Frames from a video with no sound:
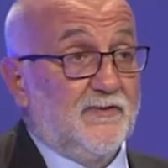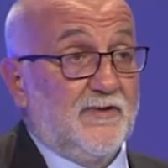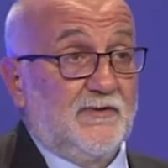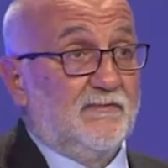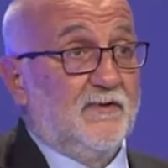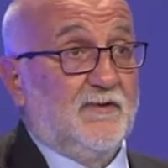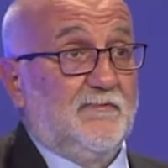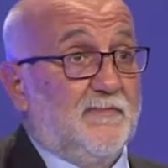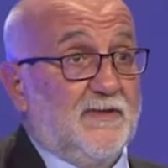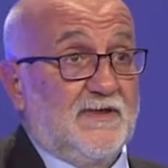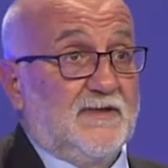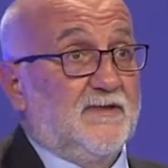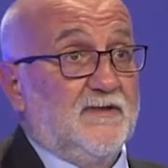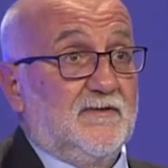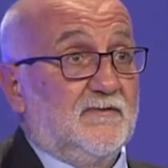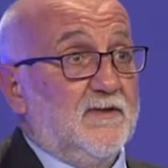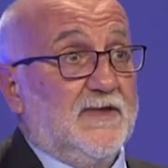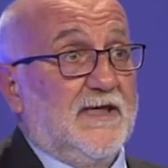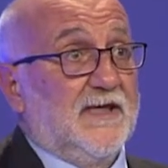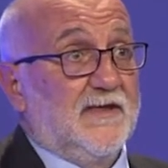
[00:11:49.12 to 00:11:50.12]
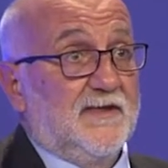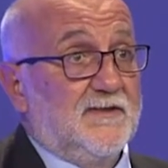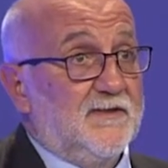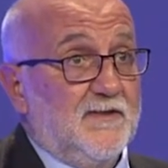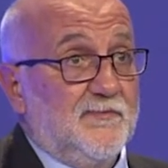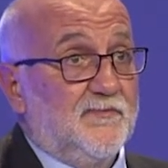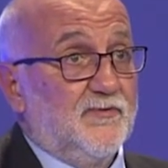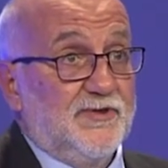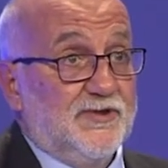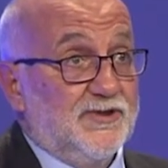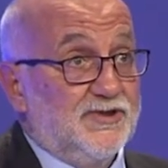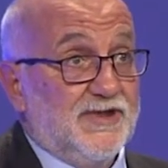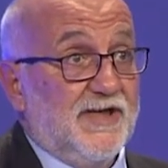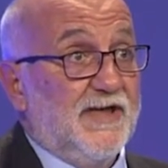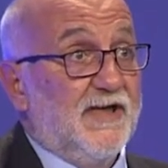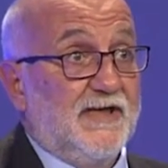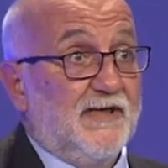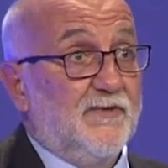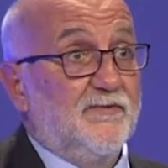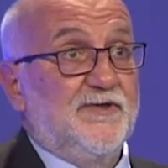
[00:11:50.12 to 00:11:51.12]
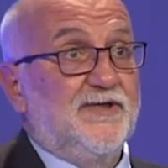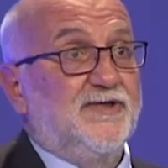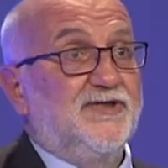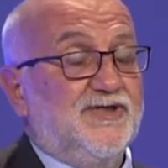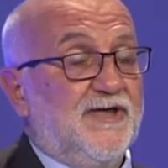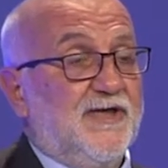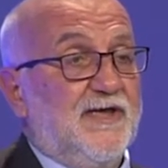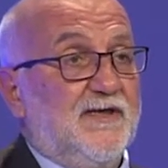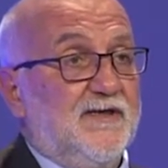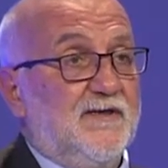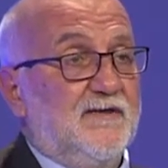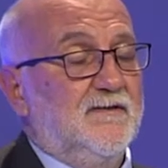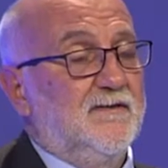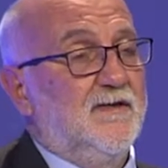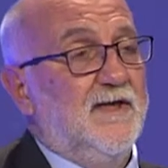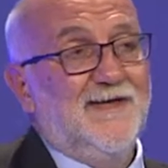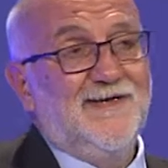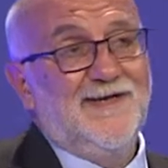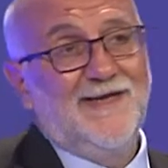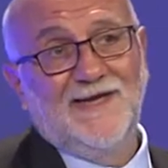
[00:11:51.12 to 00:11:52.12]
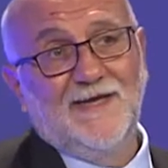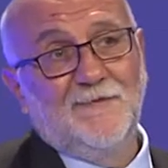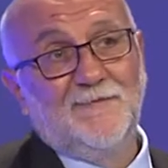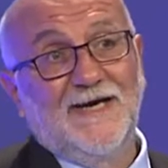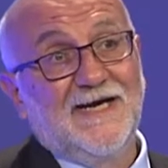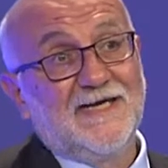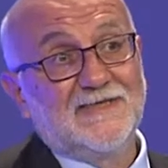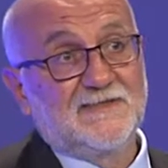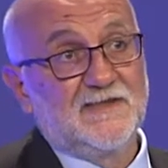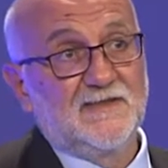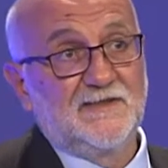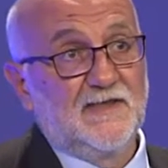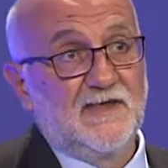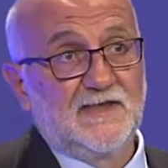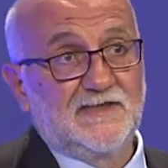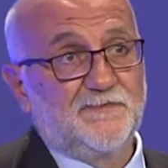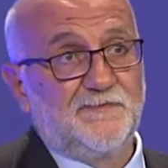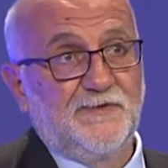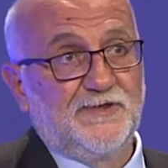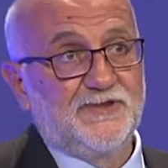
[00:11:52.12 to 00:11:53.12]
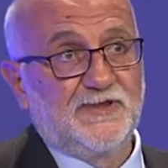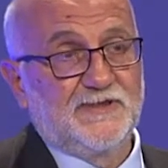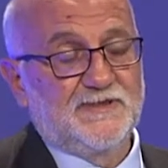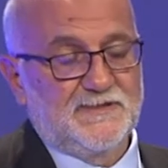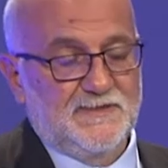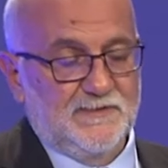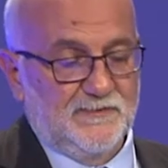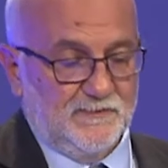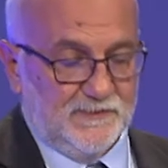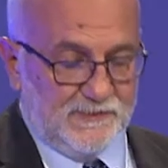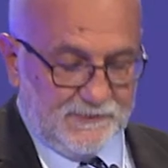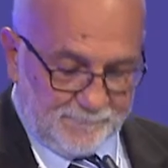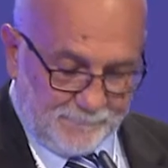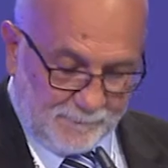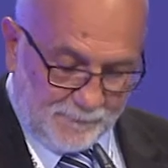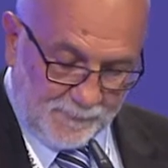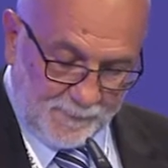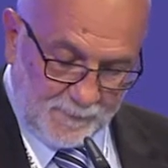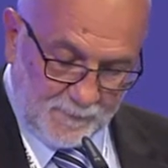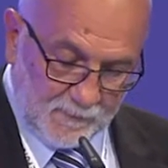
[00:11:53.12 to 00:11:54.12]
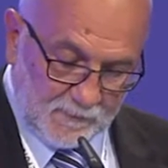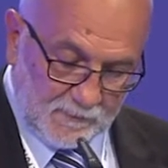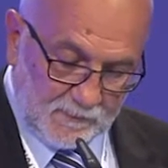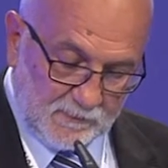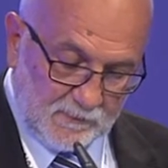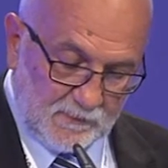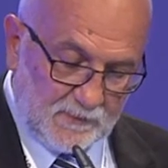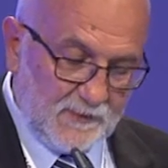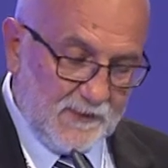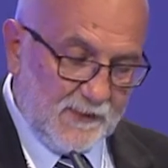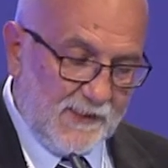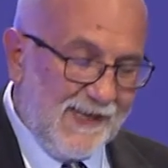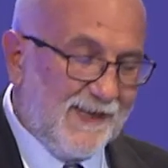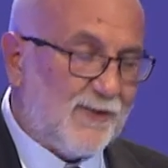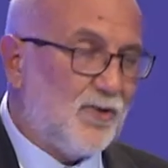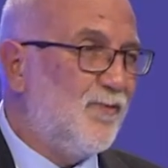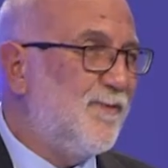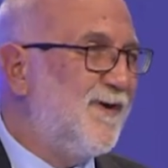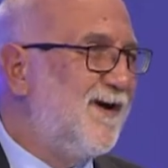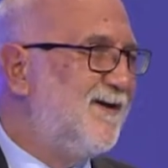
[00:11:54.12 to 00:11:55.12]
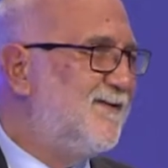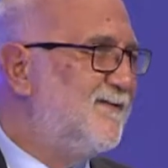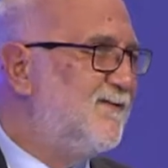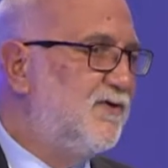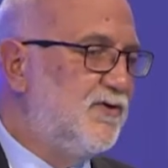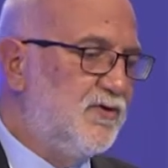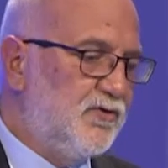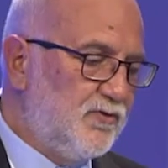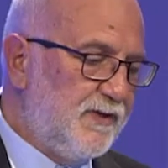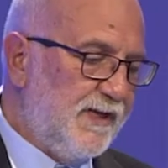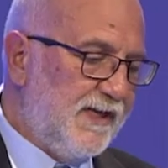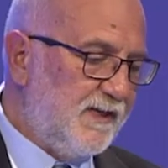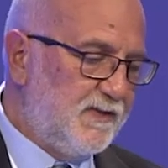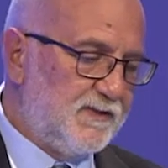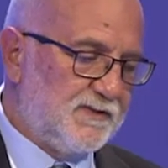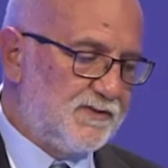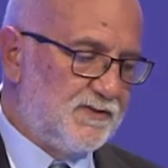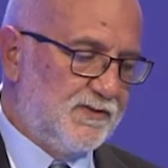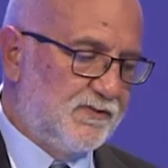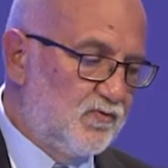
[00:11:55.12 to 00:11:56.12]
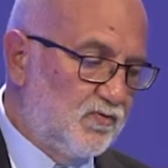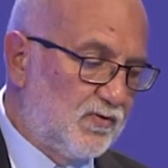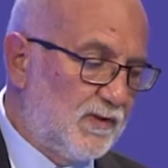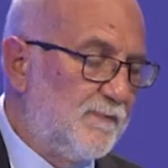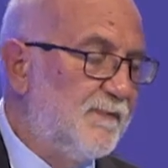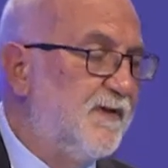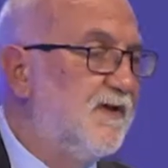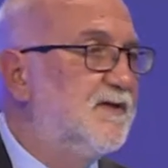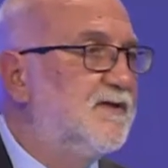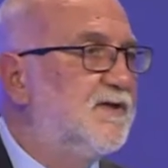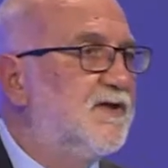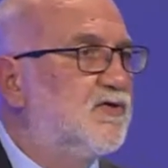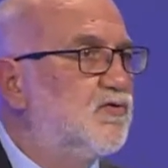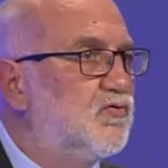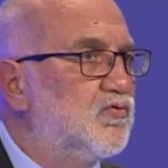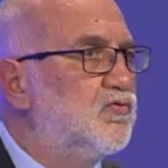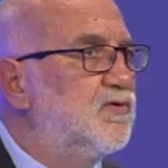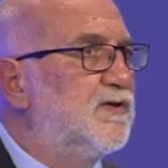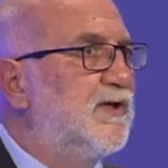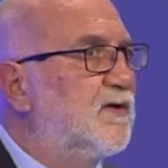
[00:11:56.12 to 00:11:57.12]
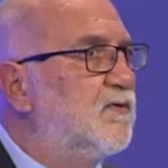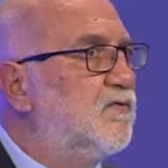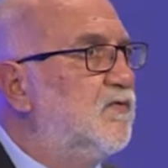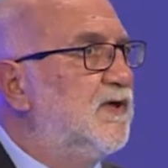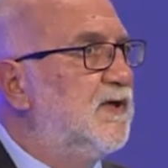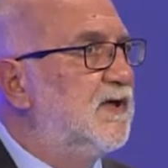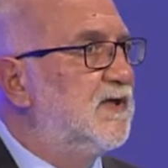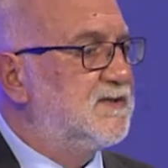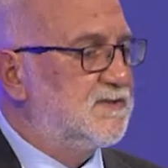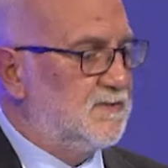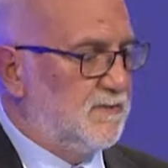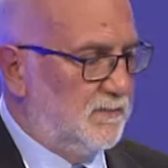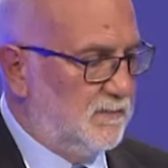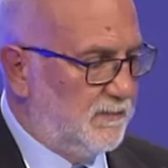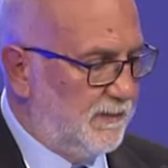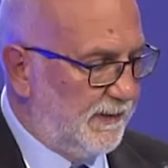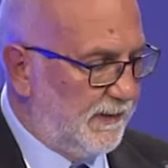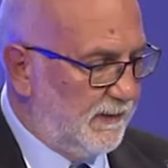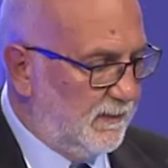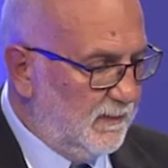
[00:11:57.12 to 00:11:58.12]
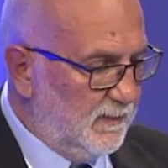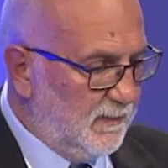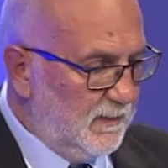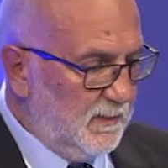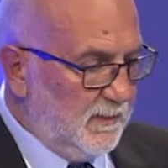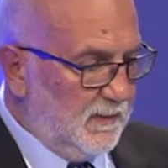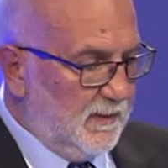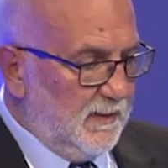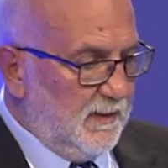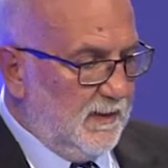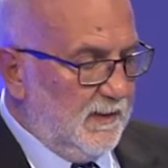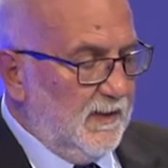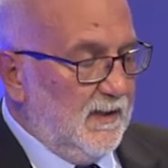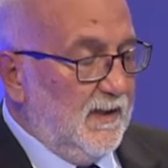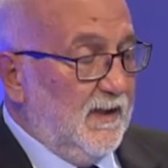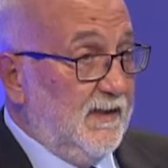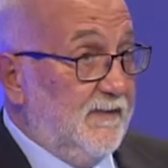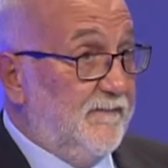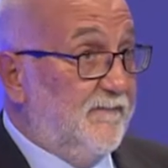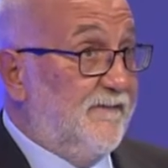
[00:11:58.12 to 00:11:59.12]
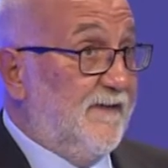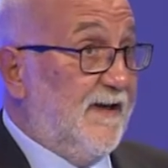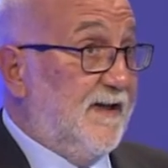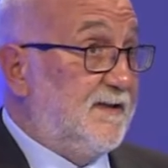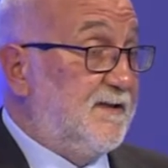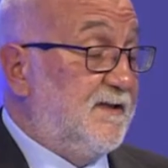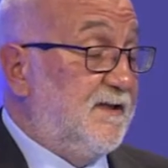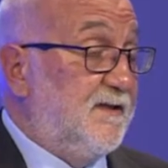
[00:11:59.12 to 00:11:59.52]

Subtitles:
This brings about an enhancement, an enrichment of that kind of genes, and this is at the very basis of speciation. But that's not all.